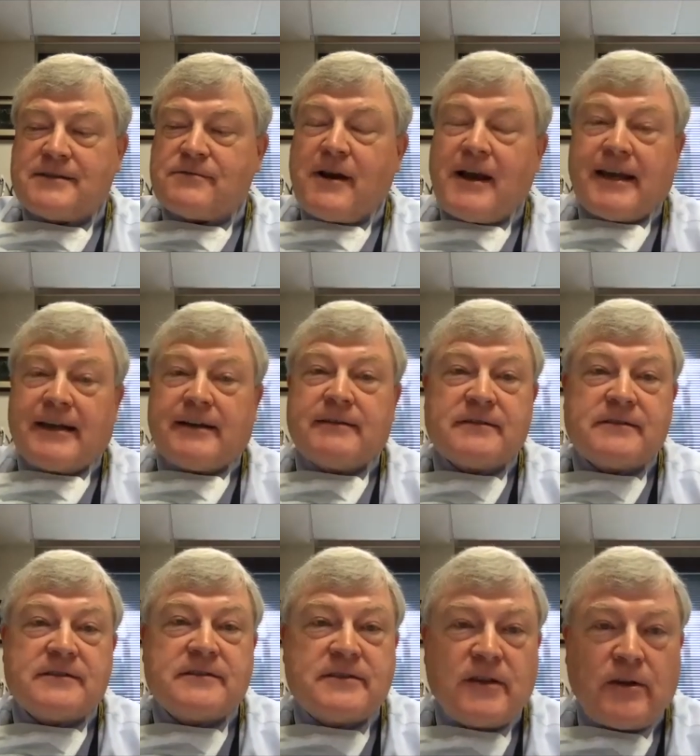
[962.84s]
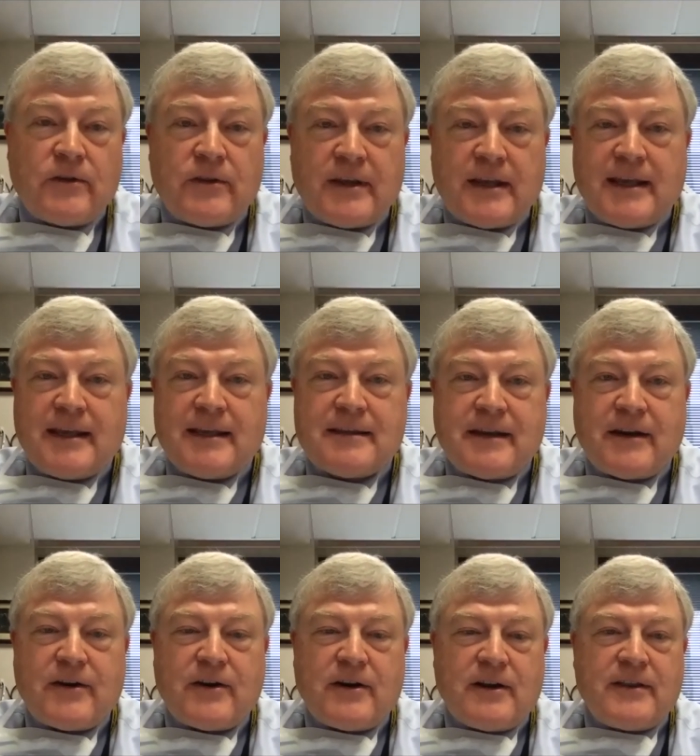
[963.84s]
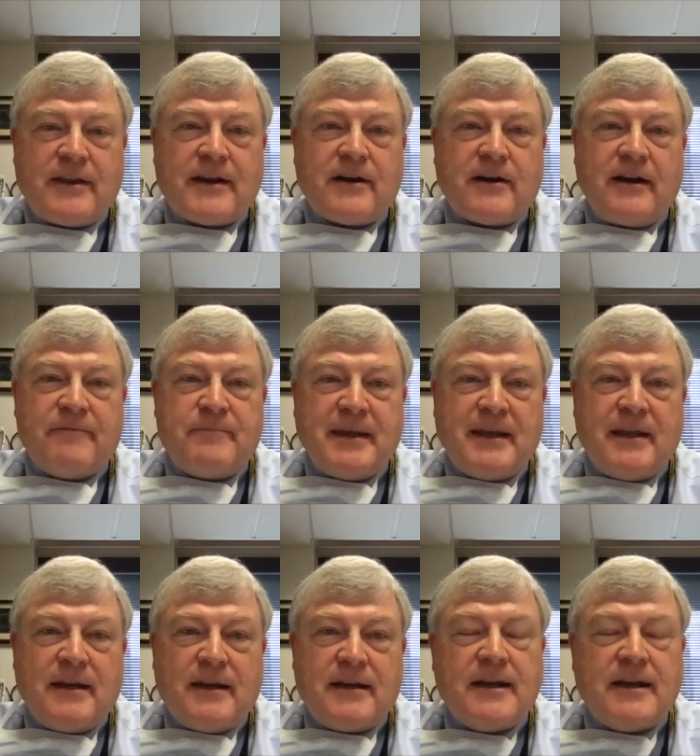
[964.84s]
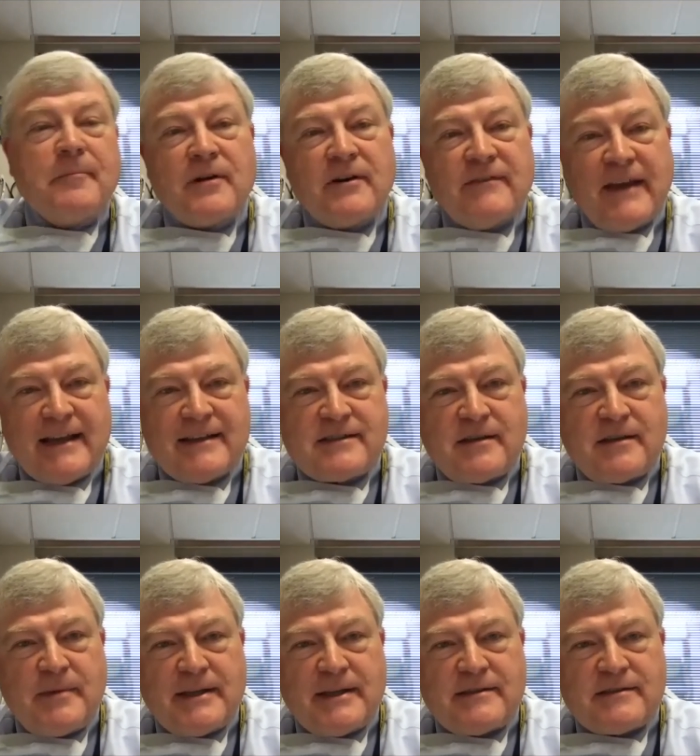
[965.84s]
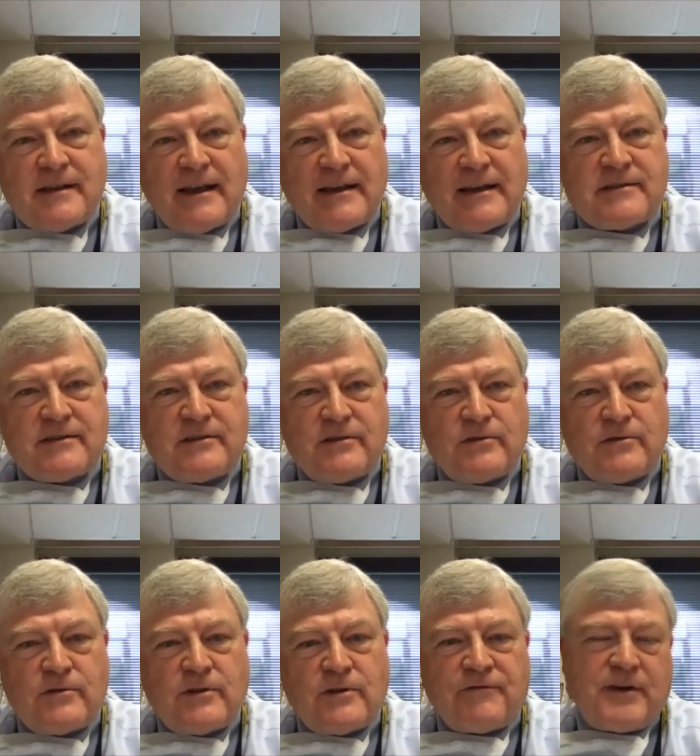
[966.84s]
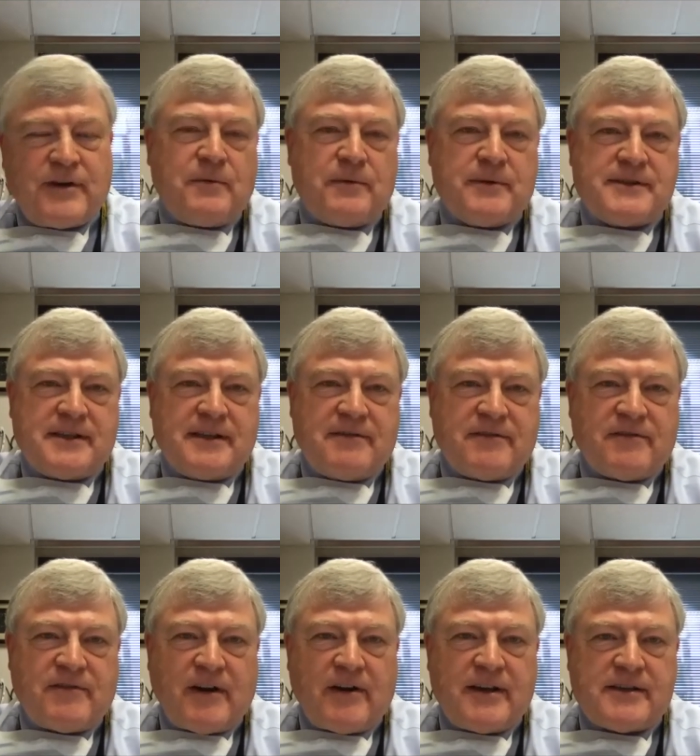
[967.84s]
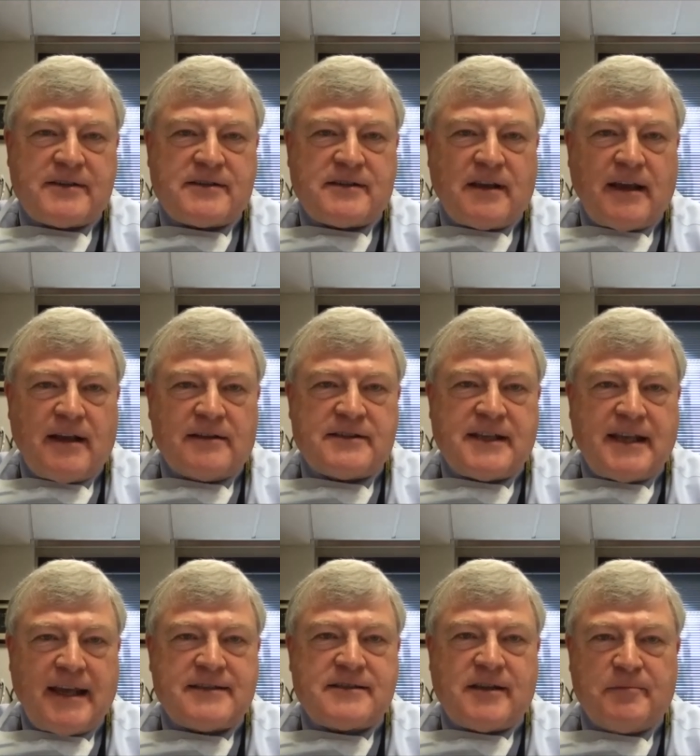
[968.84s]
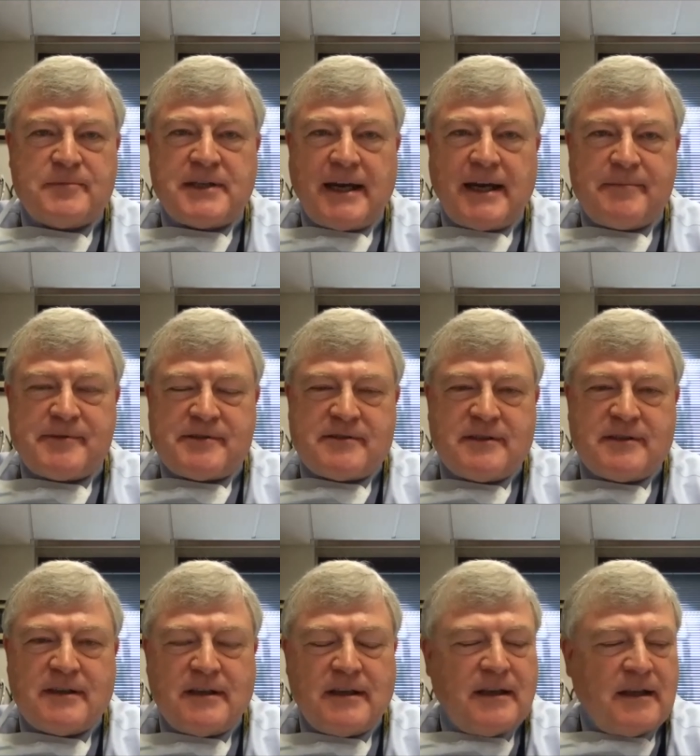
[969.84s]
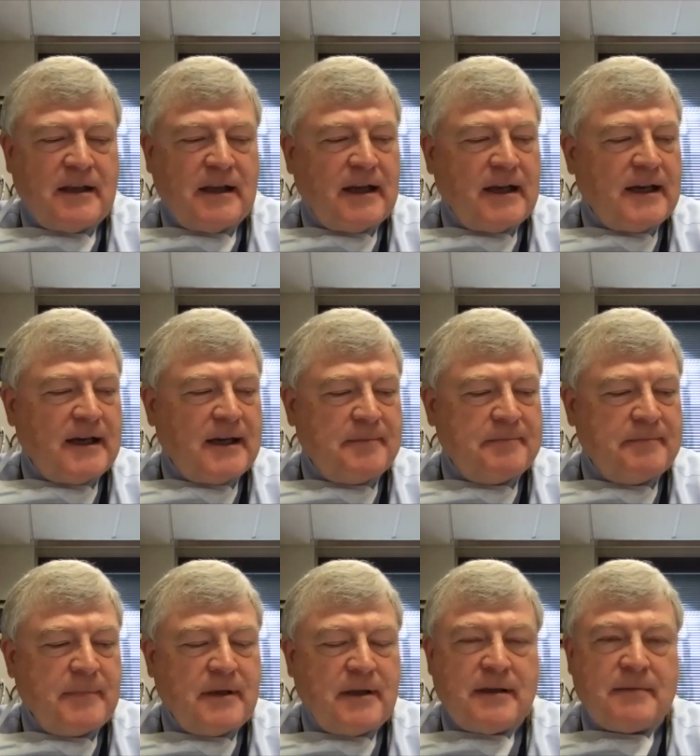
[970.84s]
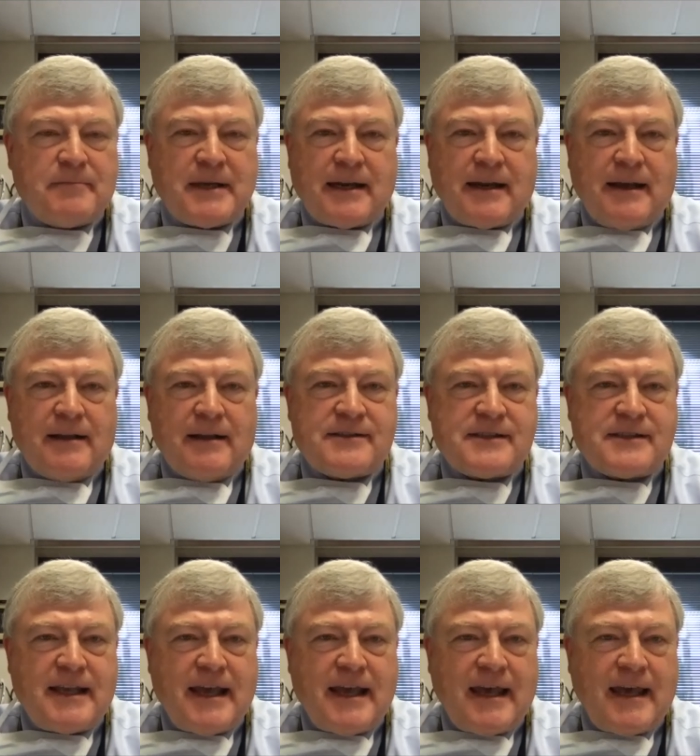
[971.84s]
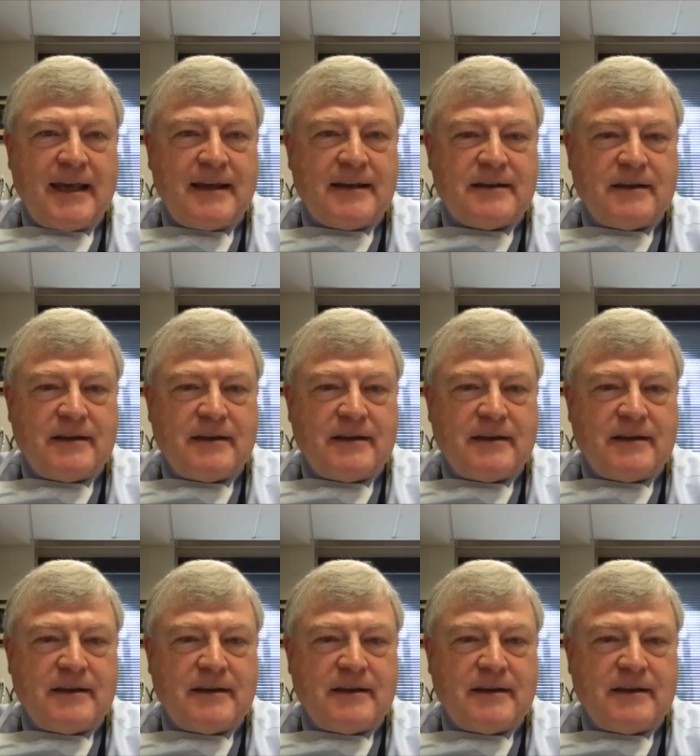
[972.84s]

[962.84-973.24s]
right. So there have been a number of estimates as to the frequency of the various LCA subtypes. But LCA